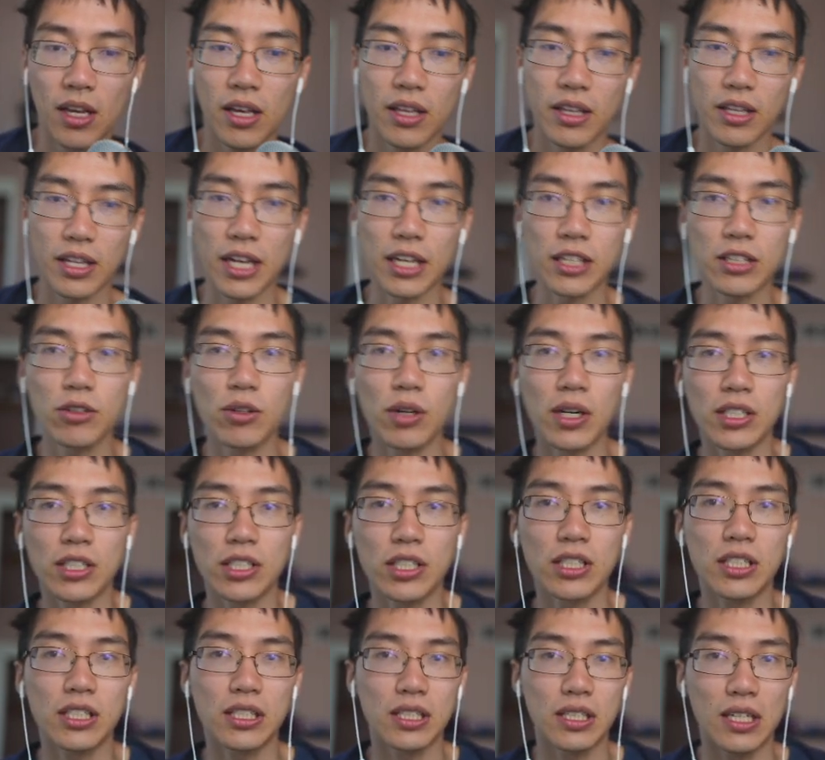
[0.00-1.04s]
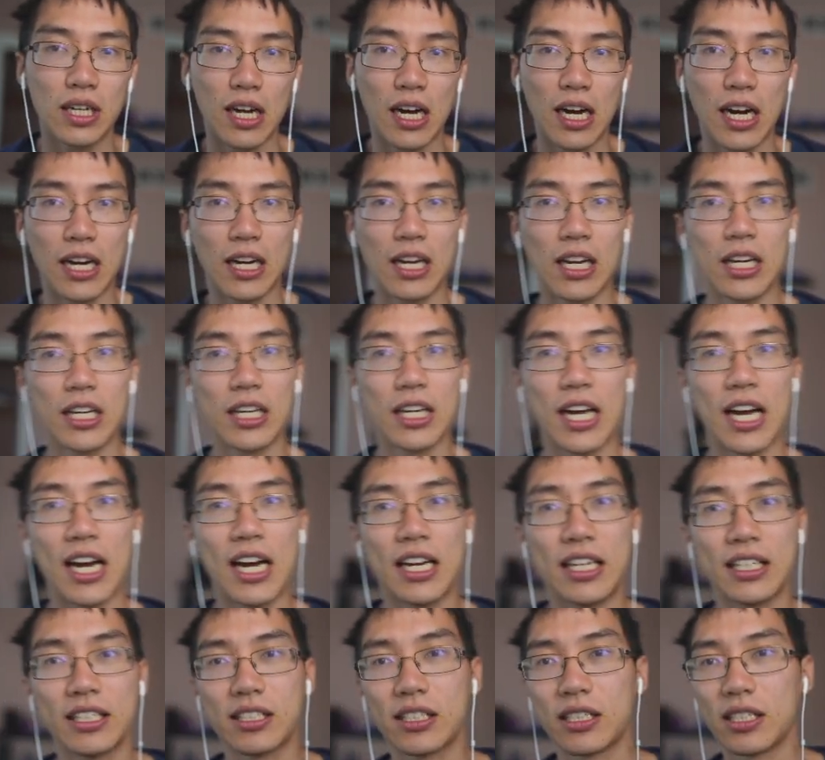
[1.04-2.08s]
The next question I like to
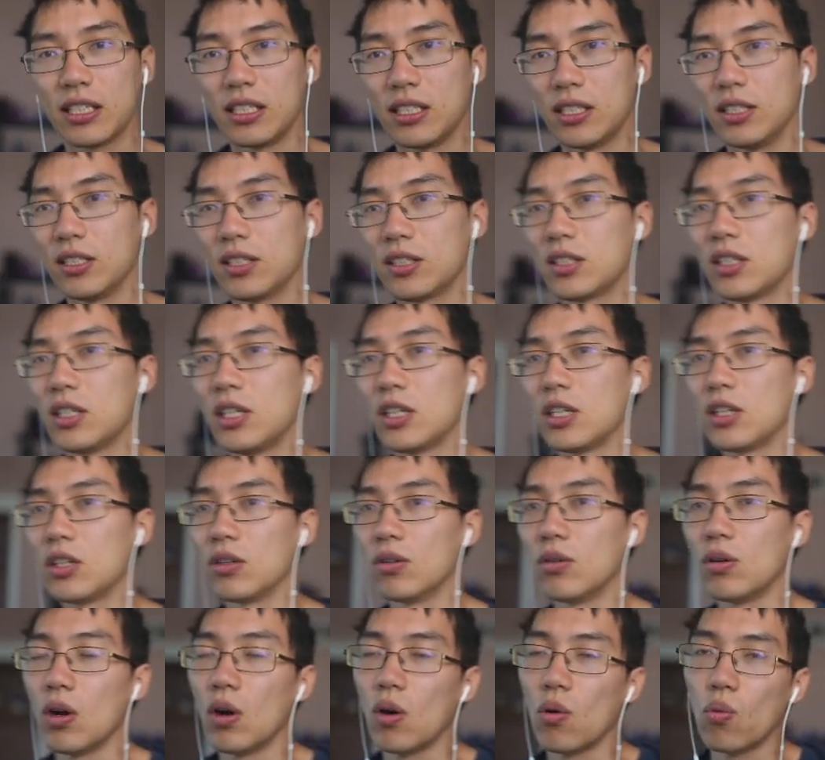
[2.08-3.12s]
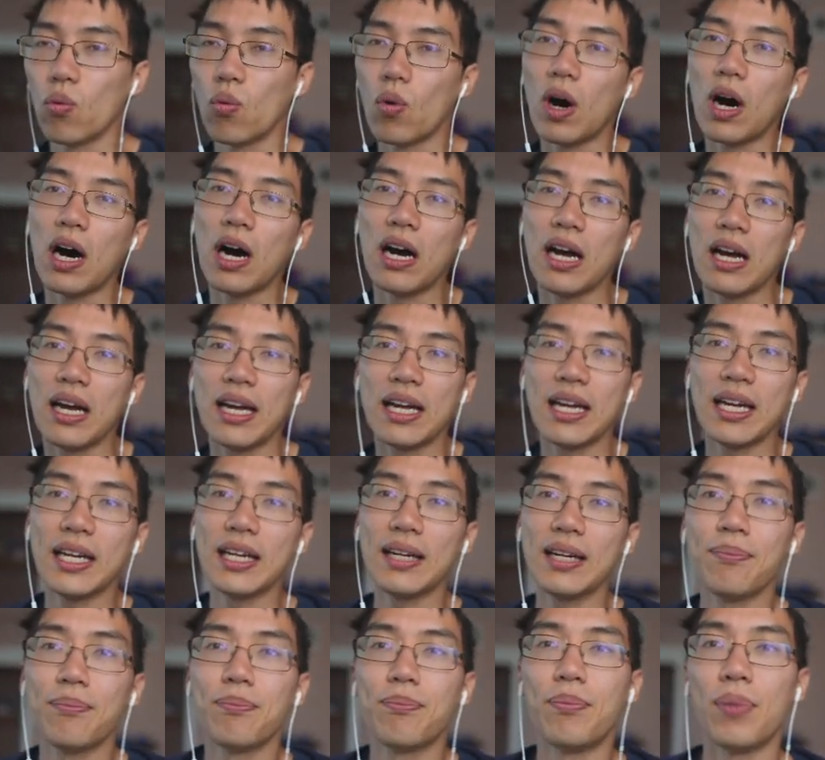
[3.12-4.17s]
ask is,
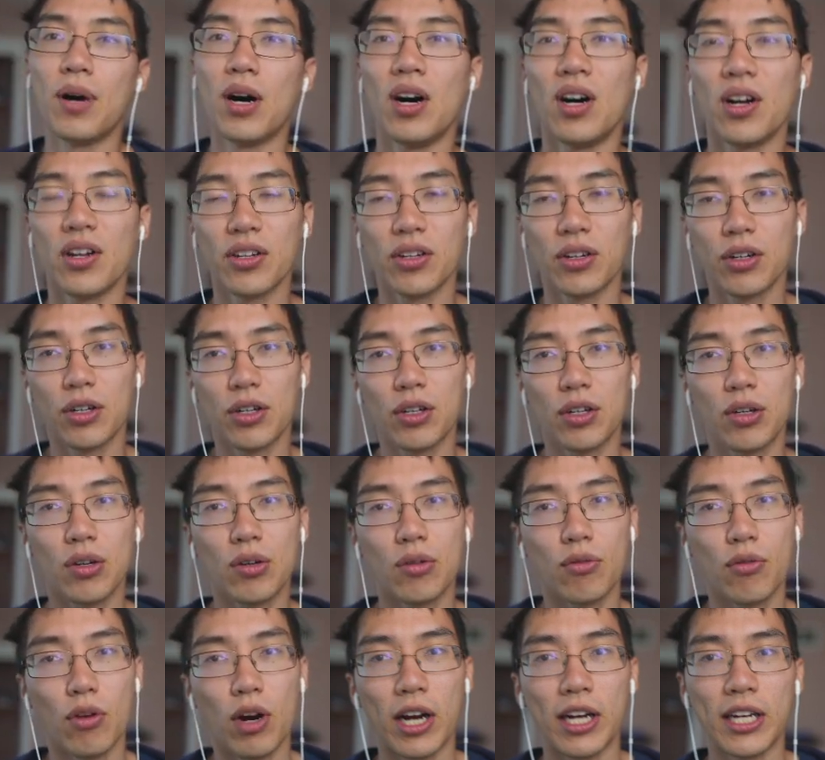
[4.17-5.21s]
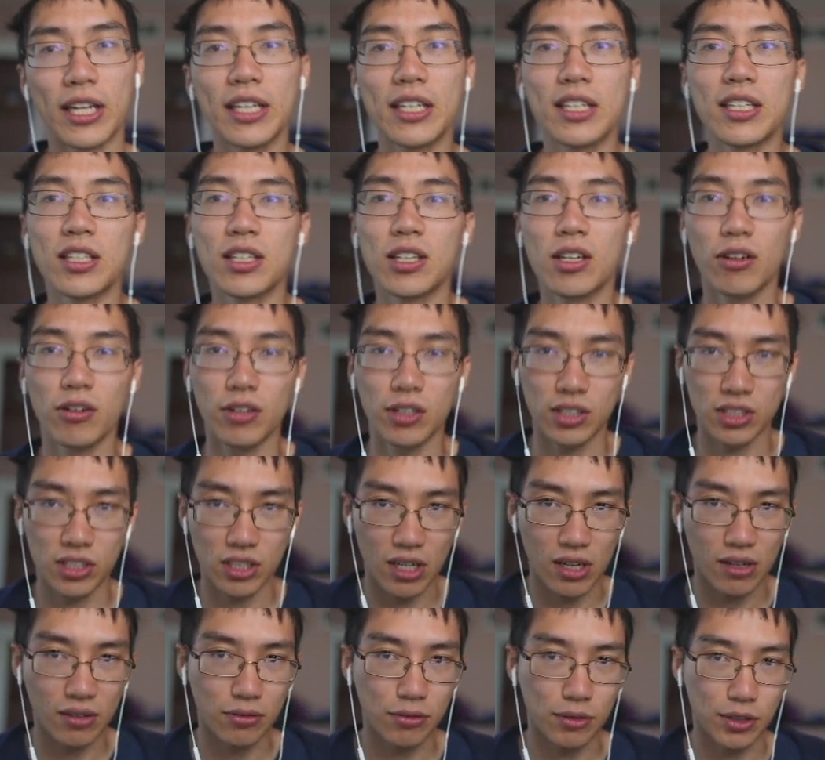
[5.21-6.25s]
why bother writing concurrent
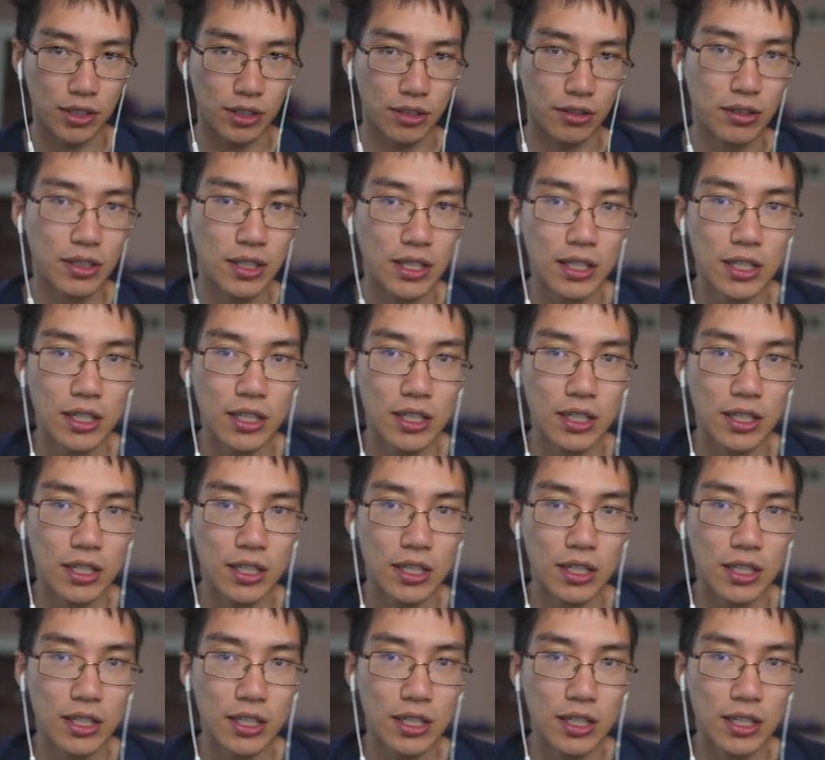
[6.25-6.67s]
software?